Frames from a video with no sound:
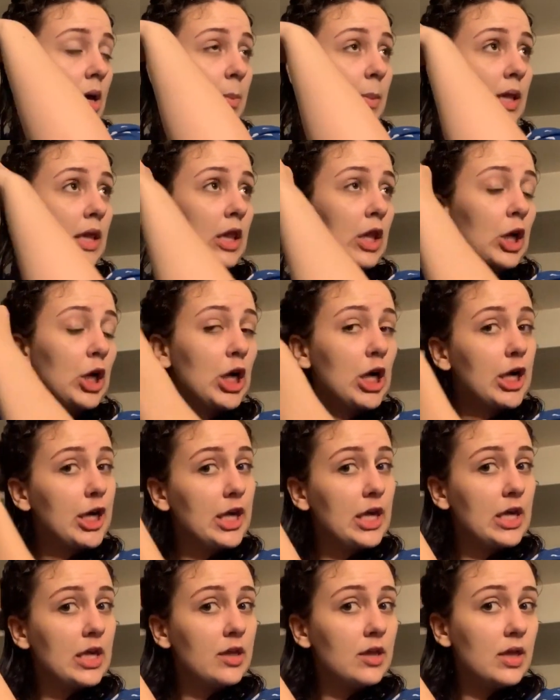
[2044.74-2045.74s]

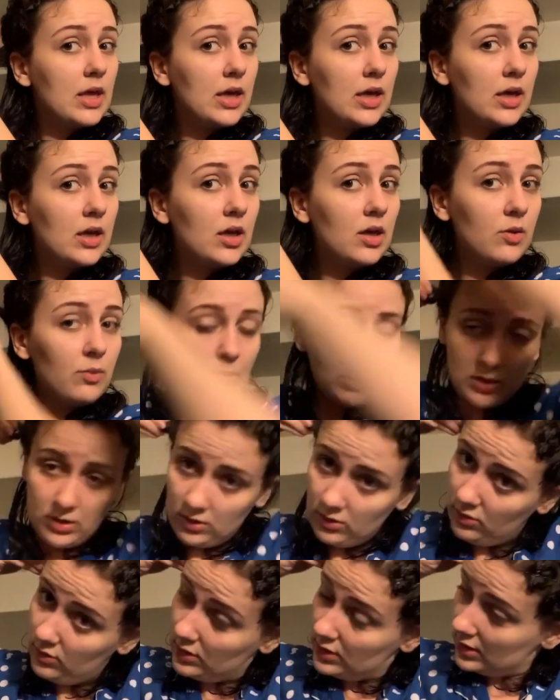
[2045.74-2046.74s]
malarkey that anyone
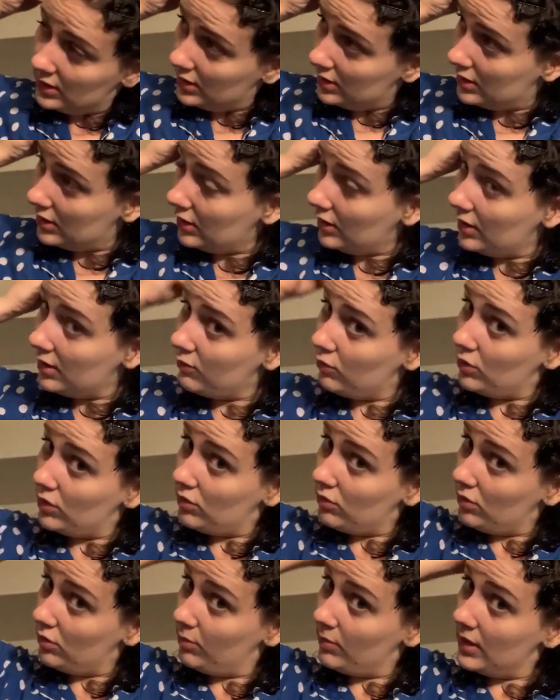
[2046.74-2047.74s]
who has had to live
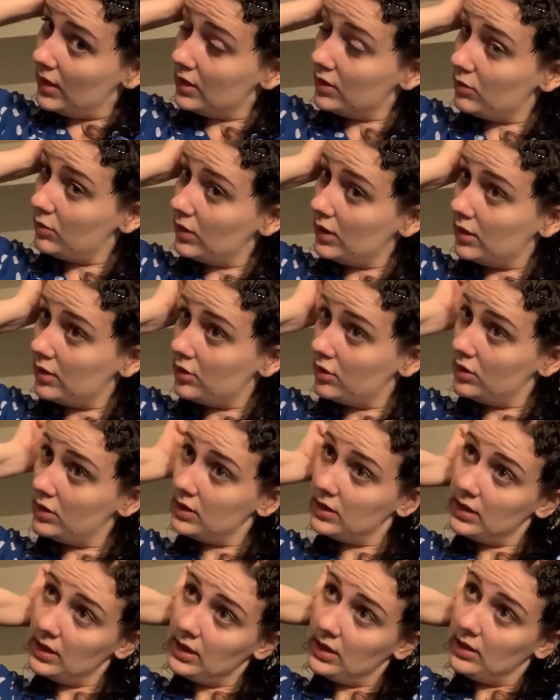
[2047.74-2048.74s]
with roommates will
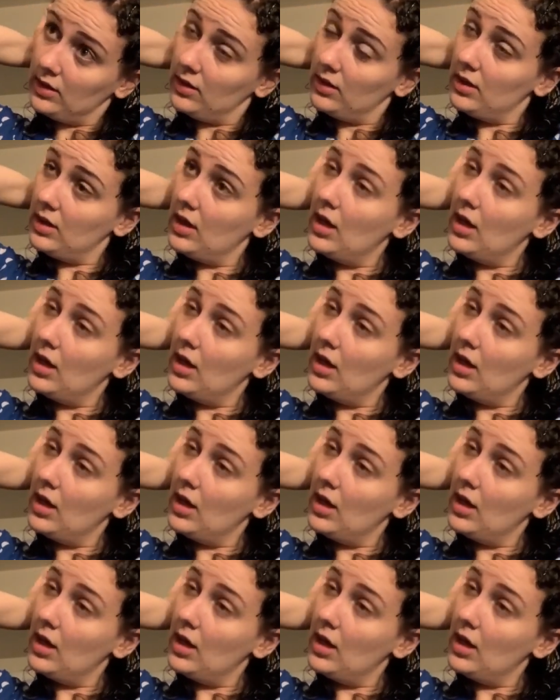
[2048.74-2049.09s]
understand.